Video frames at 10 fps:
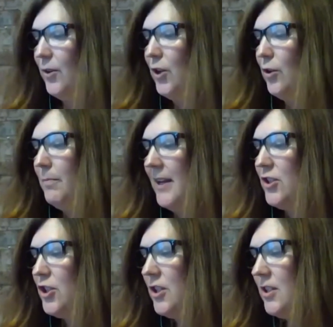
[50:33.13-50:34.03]
You
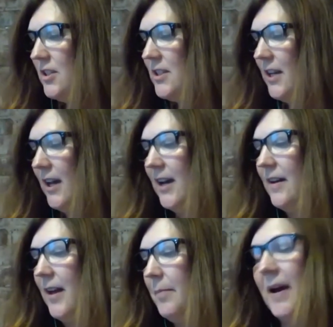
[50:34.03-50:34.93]
mentioned
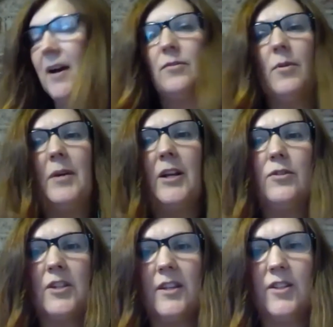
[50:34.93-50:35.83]
about when we
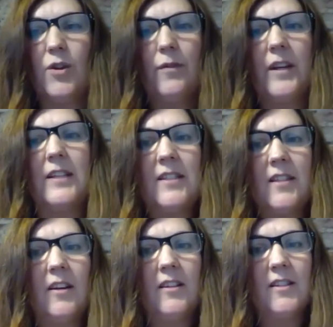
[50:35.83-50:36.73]
looked at the sort of
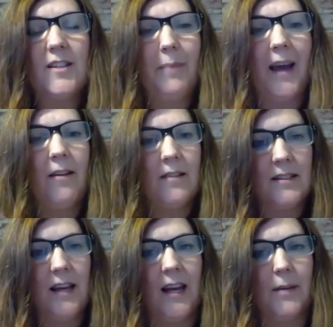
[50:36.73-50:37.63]
concerns that parents
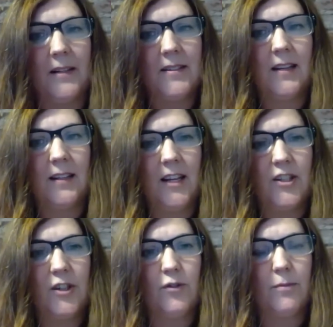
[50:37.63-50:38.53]
had about sending their
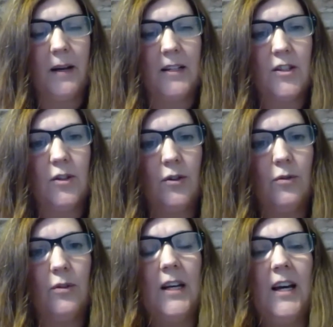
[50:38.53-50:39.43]
children back to school,
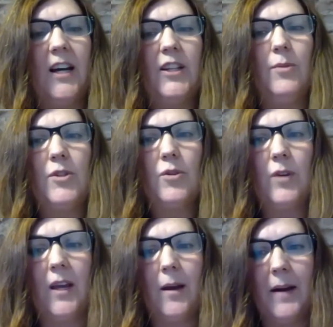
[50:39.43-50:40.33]
and you were
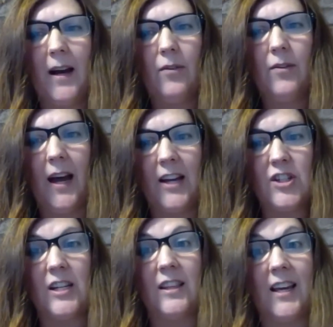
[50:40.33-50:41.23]
talking about
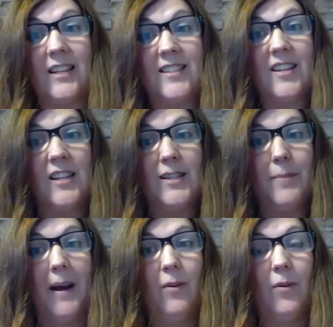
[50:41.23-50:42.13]
actually their concern is
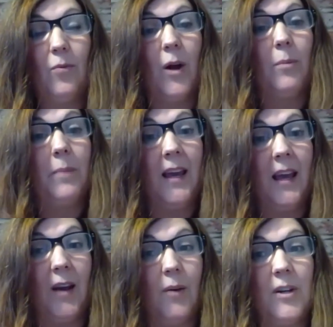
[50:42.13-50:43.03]
about
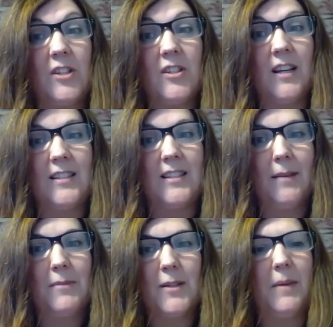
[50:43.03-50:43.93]
well-being, which it
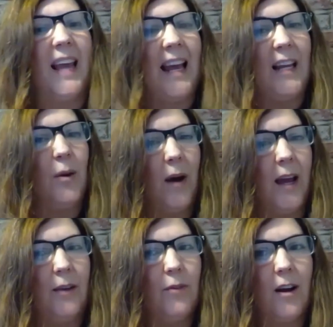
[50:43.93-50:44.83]
seems to be
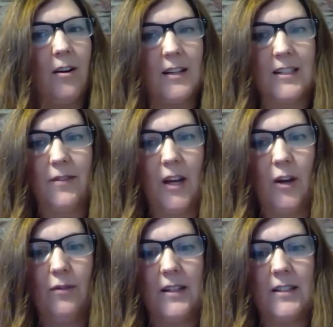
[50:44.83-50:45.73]
anyway, regardless of
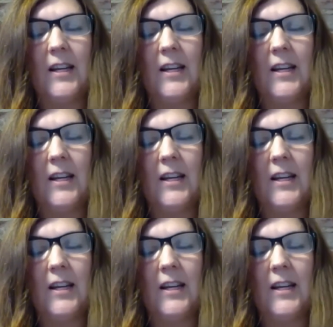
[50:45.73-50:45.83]
COVID,